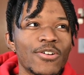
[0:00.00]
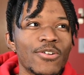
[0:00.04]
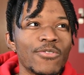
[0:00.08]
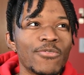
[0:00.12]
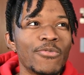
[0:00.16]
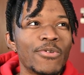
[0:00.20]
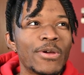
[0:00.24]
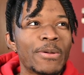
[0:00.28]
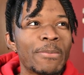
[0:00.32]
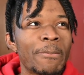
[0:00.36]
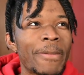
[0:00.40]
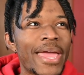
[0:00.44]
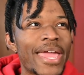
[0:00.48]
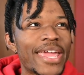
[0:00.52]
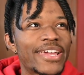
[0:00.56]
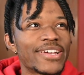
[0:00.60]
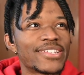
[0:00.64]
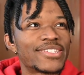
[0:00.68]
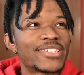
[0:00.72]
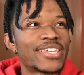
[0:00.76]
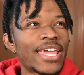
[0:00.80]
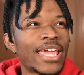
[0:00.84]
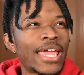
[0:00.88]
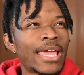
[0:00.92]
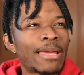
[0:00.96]
We make a
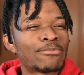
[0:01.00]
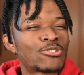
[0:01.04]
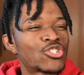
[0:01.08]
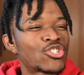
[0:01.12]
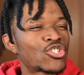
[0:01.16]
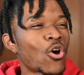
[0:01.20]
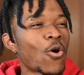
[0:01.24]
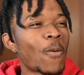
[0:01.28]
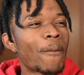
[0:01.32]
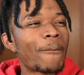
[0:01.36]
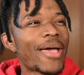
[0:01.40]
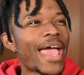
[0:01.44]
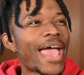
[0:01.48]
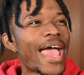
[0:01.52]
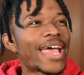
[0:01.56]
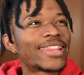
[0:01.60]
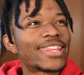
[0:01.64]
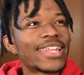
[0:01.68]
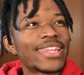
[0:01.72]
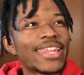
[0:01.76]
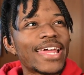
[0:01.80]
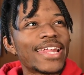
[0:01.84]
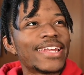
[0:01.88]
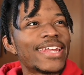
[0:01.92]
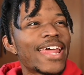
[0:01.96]
team so bad that
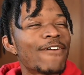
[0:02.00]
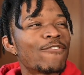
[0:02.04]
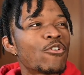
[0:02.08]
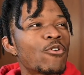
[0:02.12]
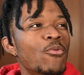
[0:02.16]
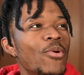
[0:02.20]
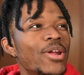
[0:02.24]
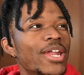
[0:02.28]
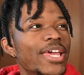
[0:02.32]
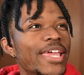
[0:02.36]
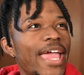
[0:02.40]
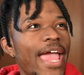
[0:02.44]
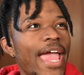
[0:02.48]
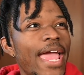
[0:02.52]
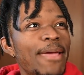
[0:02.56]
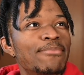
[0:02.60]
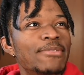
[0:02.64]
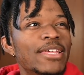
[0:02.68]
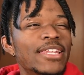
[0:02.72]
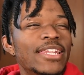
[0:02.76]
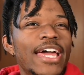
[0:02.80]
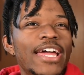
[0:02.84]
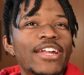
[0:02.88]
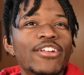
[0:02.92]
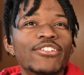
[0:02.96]
they never win a game,
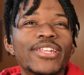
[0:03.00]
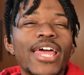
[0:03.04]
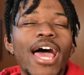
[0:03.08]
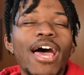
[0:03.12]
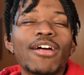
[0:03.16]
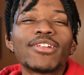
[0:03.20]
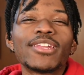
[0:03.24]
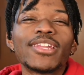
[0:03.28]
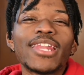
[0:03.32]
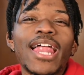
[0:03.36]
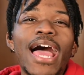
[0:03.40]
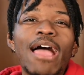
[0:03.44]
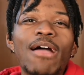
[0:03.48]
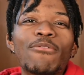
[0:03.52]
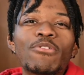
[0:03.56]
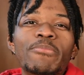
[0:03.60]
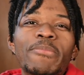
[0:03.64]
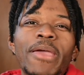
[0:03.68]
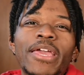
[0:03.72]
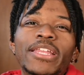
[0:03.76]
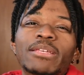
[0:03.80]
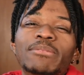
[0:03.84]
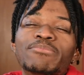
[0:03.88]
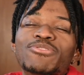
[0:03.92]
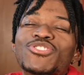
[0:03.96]
then later down the line, we
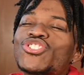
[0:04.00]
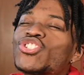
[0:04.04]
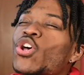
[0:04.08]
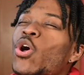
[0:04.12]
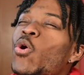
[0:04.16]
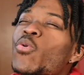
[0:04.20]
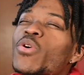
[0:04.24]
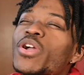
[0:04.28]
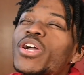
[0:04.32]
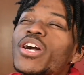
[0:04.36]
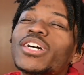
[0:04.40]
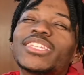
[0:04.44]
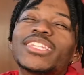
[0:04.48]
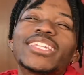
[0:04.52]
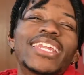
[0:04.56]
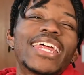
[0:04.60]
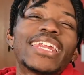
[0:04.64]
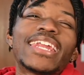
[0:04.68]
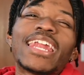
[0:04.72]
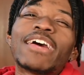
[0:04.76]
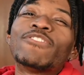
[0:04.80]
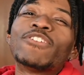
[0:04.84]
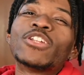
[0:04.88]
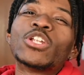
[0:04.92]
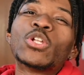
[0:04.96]
make them so good that they
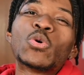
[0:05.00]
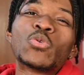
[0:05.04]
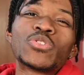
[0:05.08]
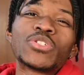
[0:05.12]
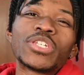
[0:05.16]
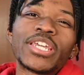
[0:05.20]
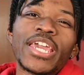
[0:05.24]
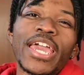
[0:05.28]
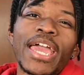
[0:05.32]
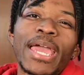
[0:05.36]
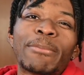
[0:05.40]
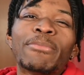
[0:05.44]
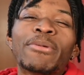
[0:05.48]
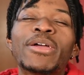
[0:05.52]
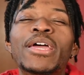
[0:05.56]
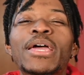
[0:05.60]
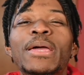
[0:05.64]
never lose a game.